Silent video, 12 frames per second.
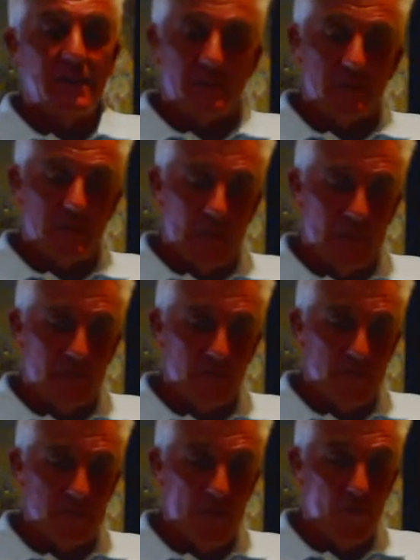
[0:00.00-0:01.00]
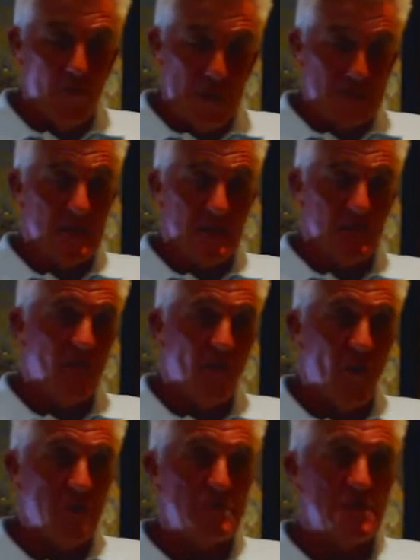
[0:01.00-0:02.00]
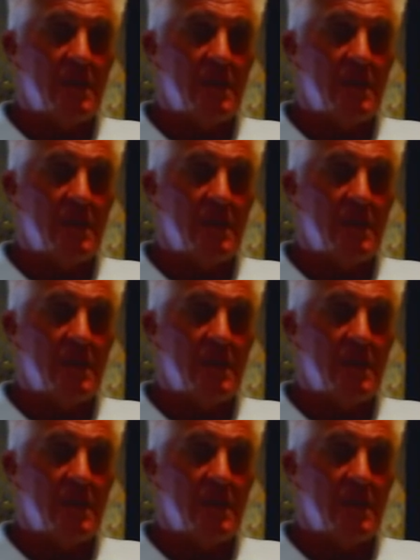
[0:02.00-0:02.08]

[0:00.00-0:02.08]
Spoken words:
then there was no residence for him